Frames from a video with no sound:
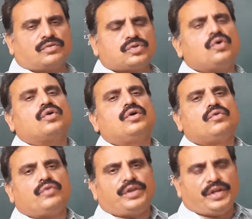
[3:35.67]
So
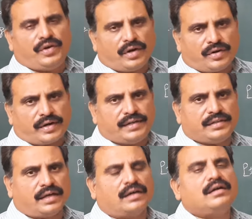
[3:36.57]
we need not write
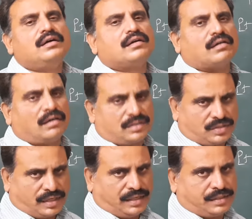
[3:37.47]
the
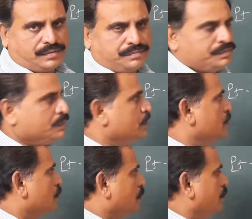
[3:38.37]
constant.
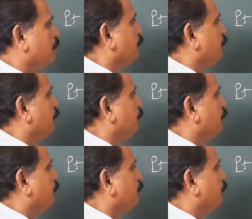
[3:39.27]
So